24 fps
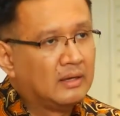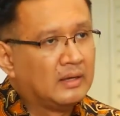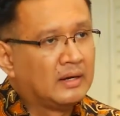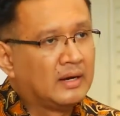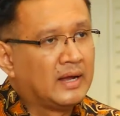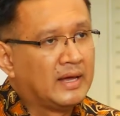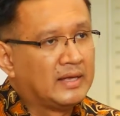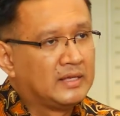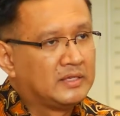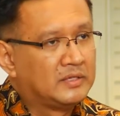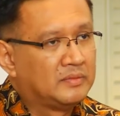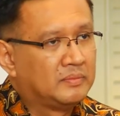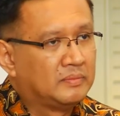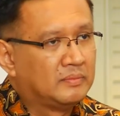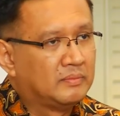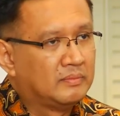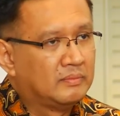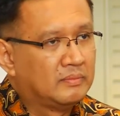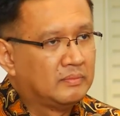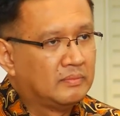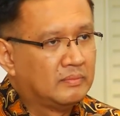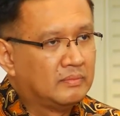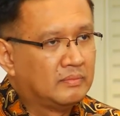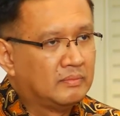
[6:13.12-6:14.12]
rice
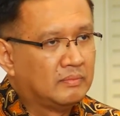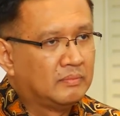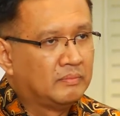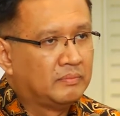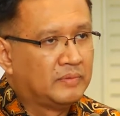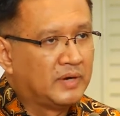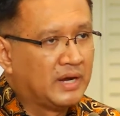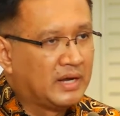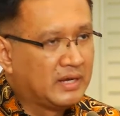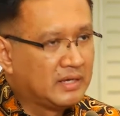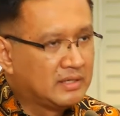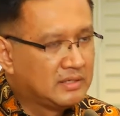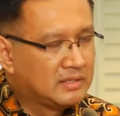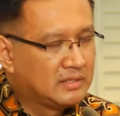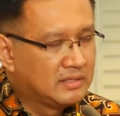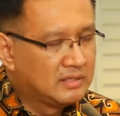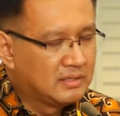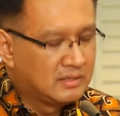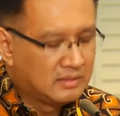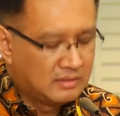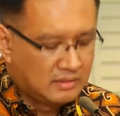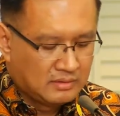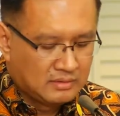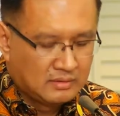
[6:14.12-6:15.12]

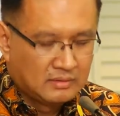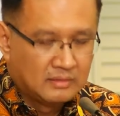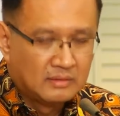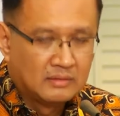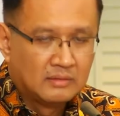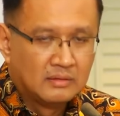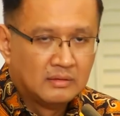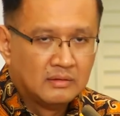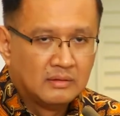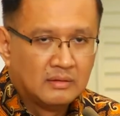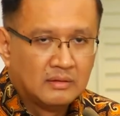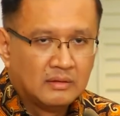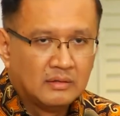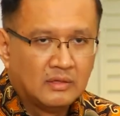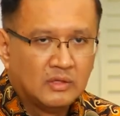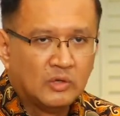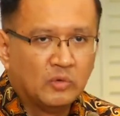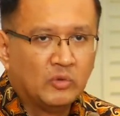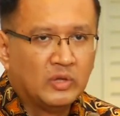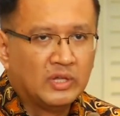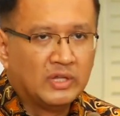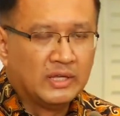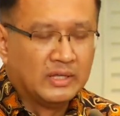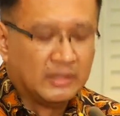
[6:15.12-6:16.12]
price,
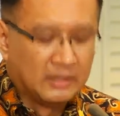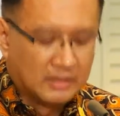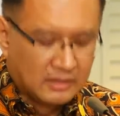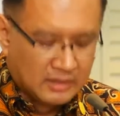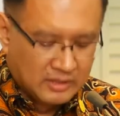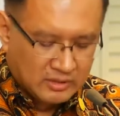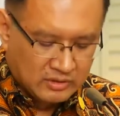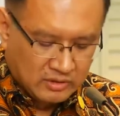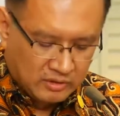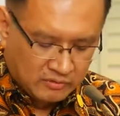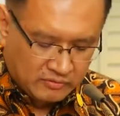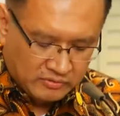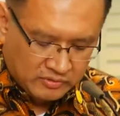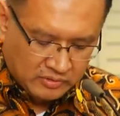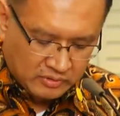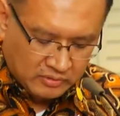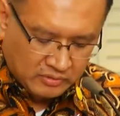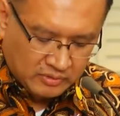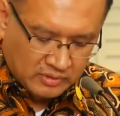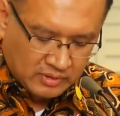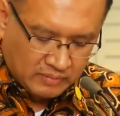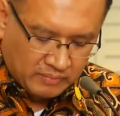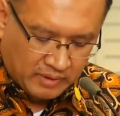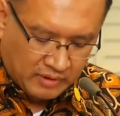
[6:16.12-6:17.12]
you will increase
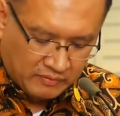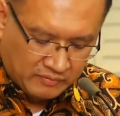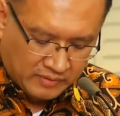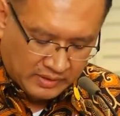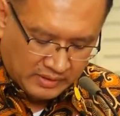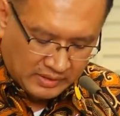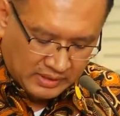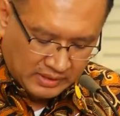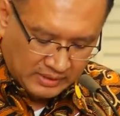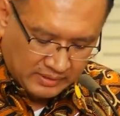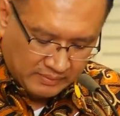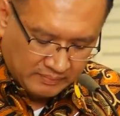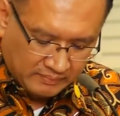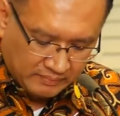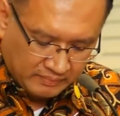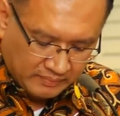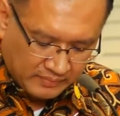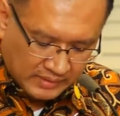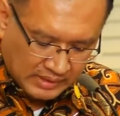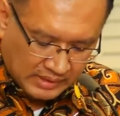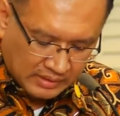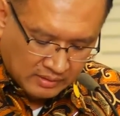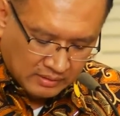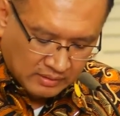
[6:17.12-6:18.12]
also the poverty.
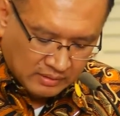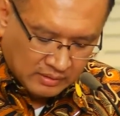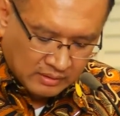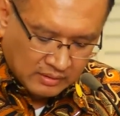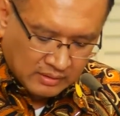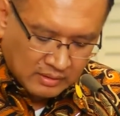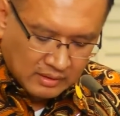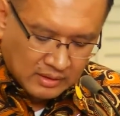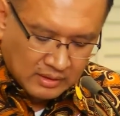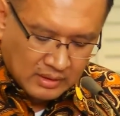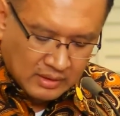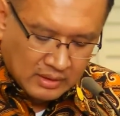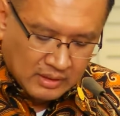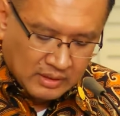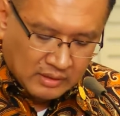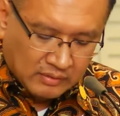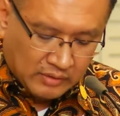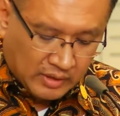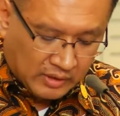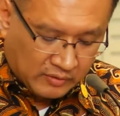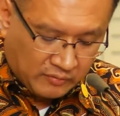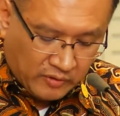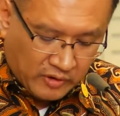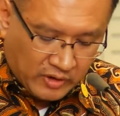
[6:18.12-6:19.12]

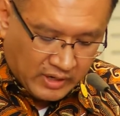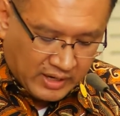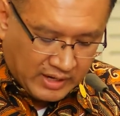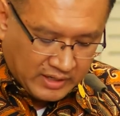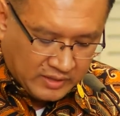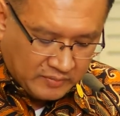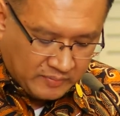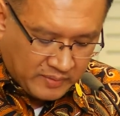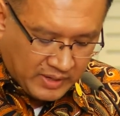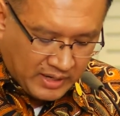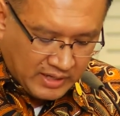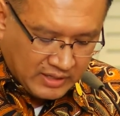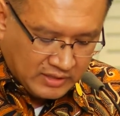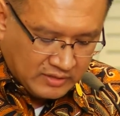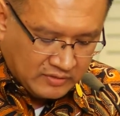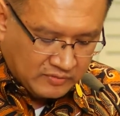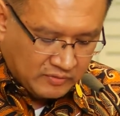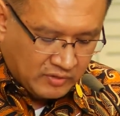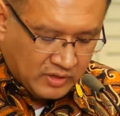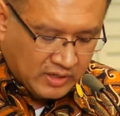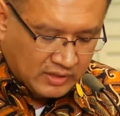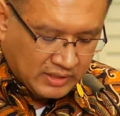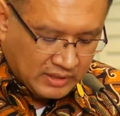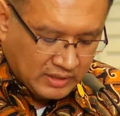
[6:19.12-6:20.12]
Therefore, rice price
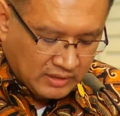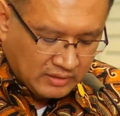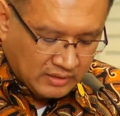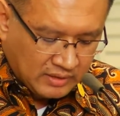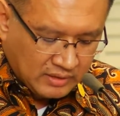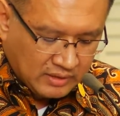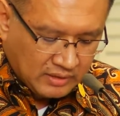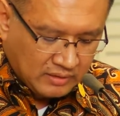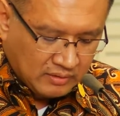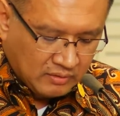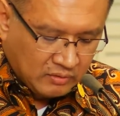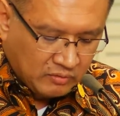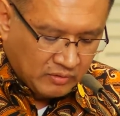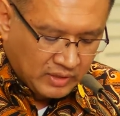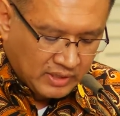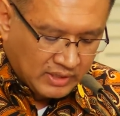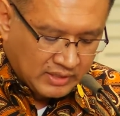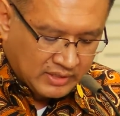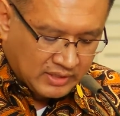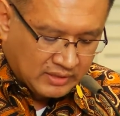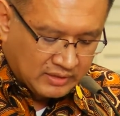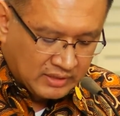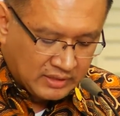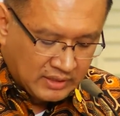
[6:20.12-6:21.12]
volatility will
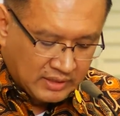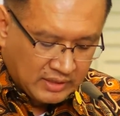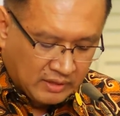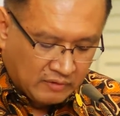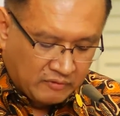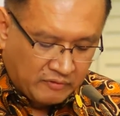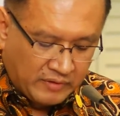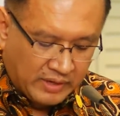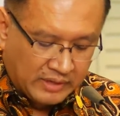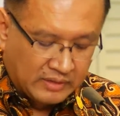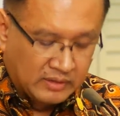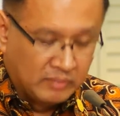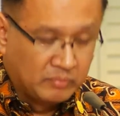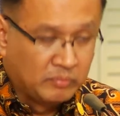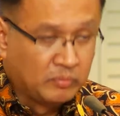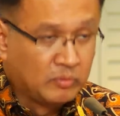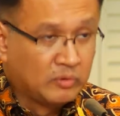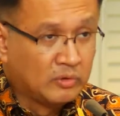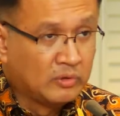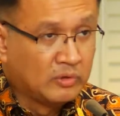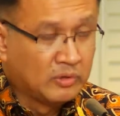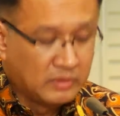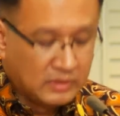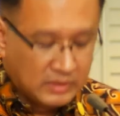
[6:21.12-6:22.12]
certainly affect the
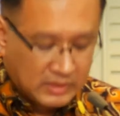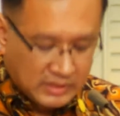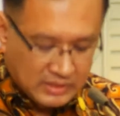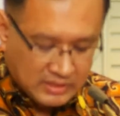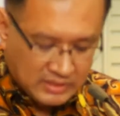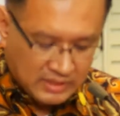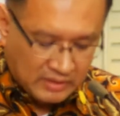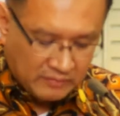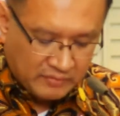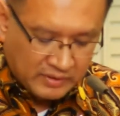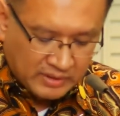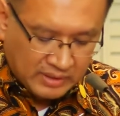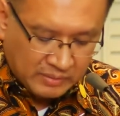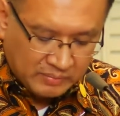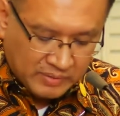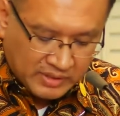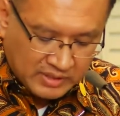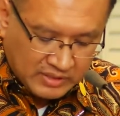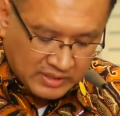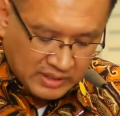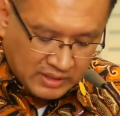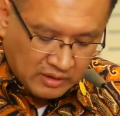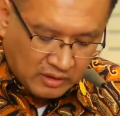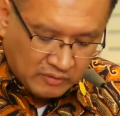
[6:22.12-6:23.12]
poor.
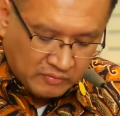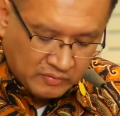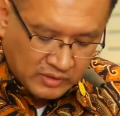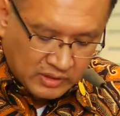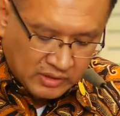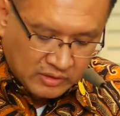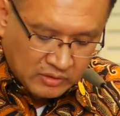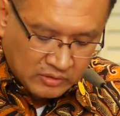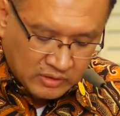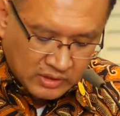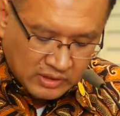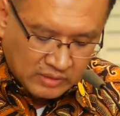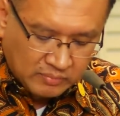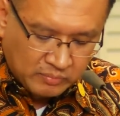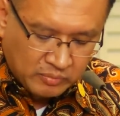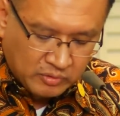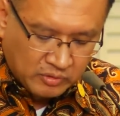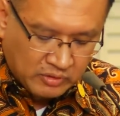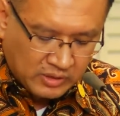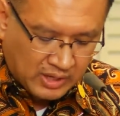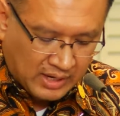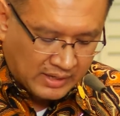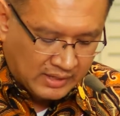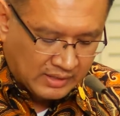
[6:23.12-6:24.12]
70% of the rural
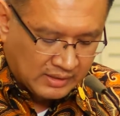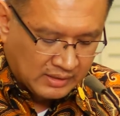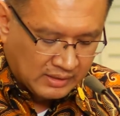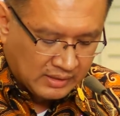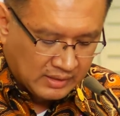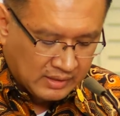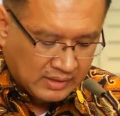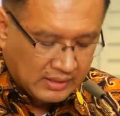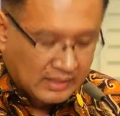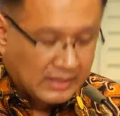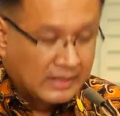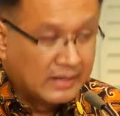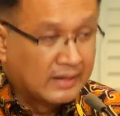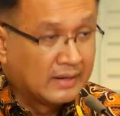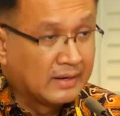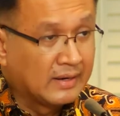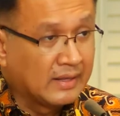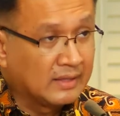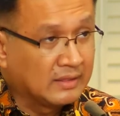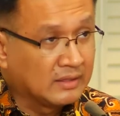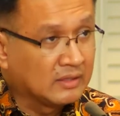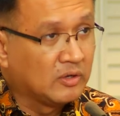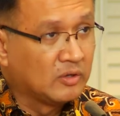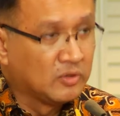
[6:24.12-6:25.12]
poor are
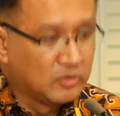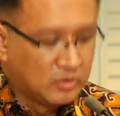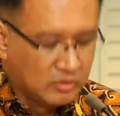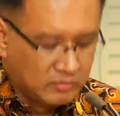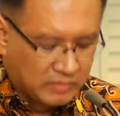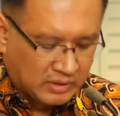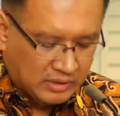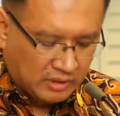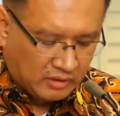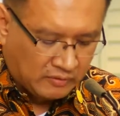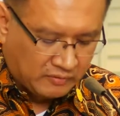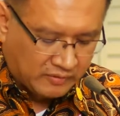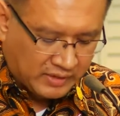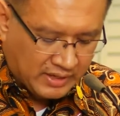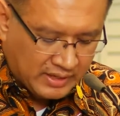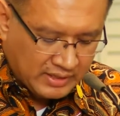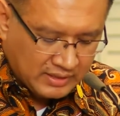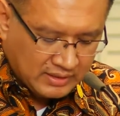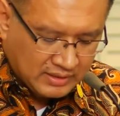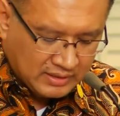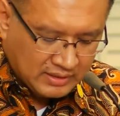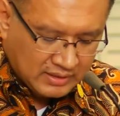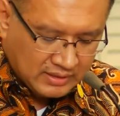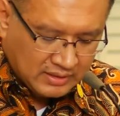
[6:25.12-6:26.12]
net consumer of
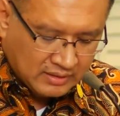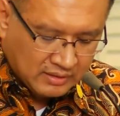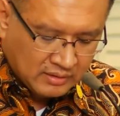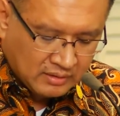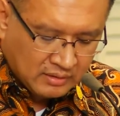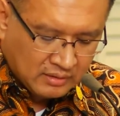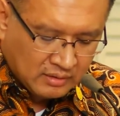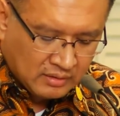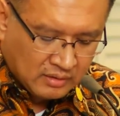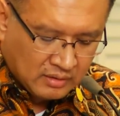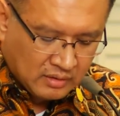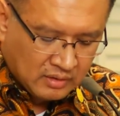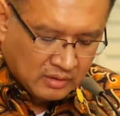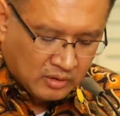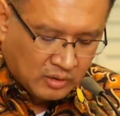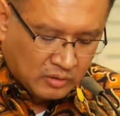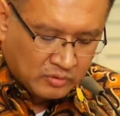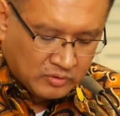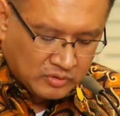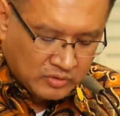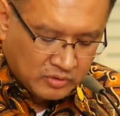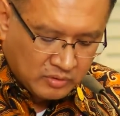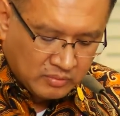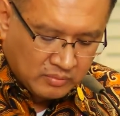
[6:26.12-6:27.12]
rice,
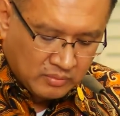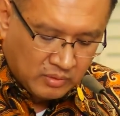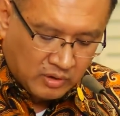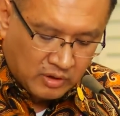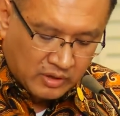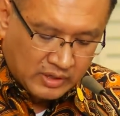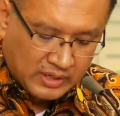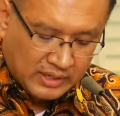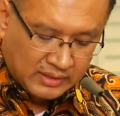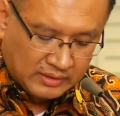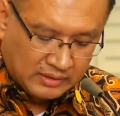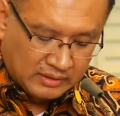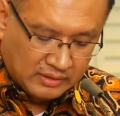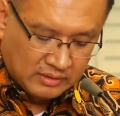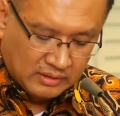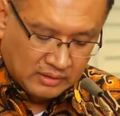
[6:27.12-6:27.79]
consume more that,